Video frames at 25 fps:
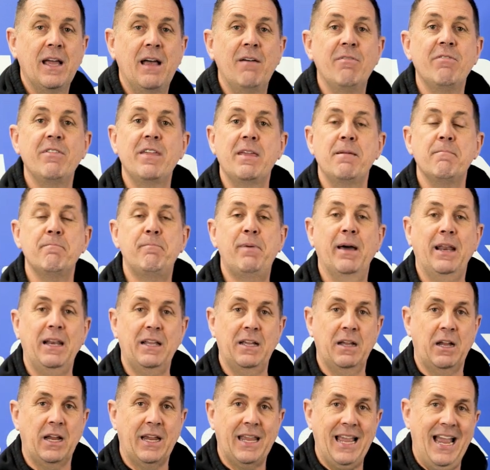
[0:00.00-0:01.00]
and the
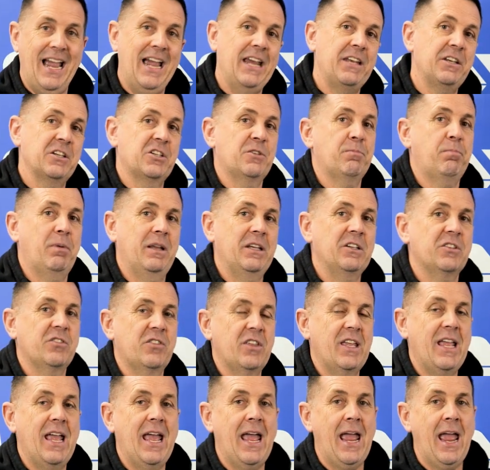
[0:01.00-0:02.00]
impeller kind of splits
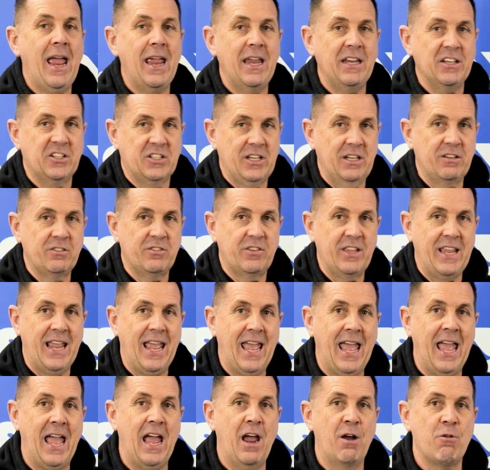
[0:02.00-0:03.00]
the air. It sends the
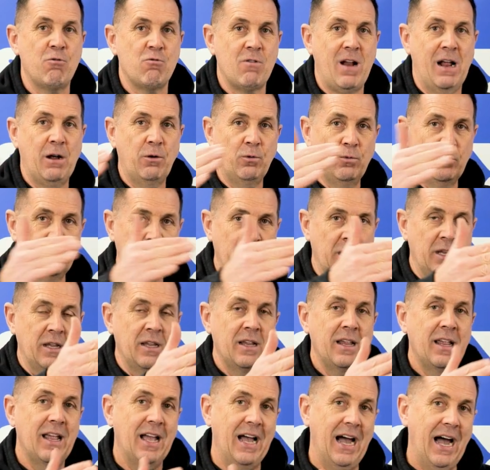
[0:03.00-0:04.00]
air around
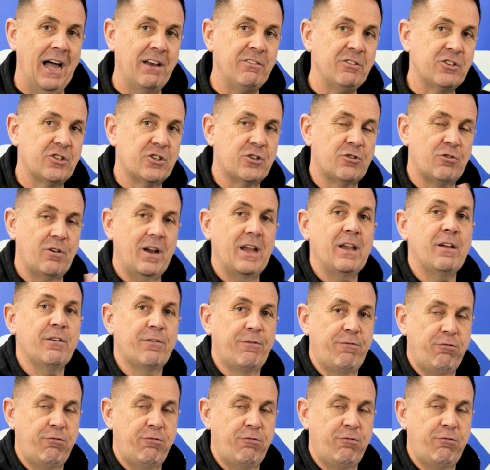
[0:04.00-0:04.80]
and straight